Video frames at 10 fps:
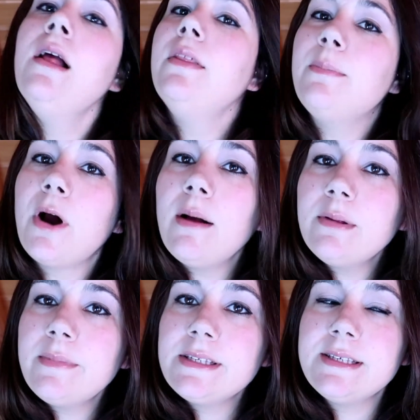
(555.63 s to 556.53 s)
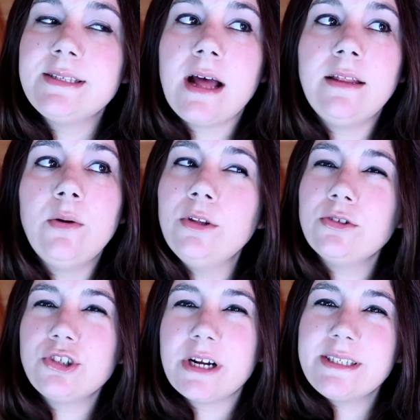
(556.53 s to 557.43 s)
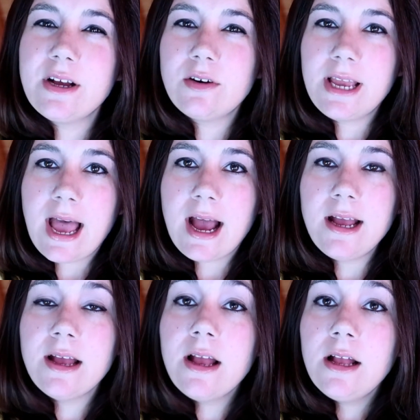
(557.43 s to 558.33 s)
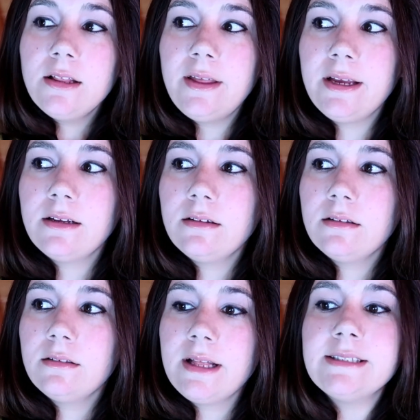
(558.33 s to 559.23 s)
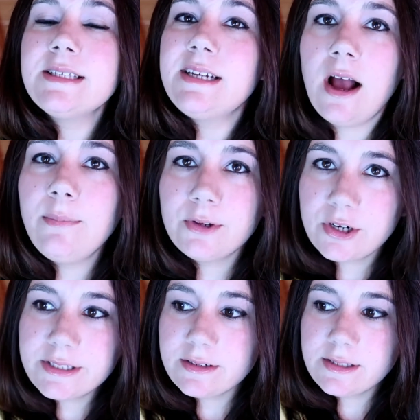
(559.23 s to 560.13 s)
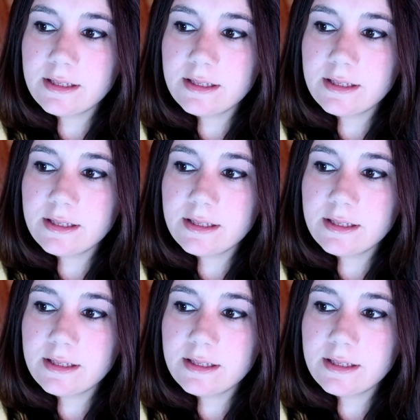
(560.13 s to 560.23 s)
The problem is that like when you stress out a cat, like that doesn't help the crystals.